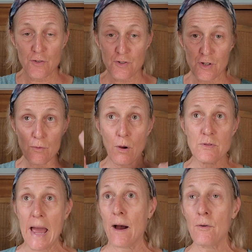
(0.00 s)
to go
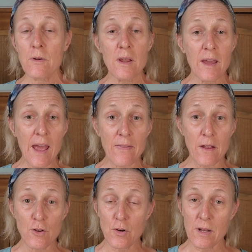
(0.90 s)
down, and then
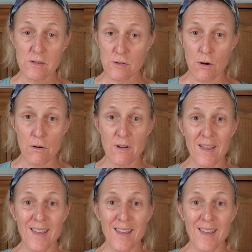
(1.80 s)
you can start,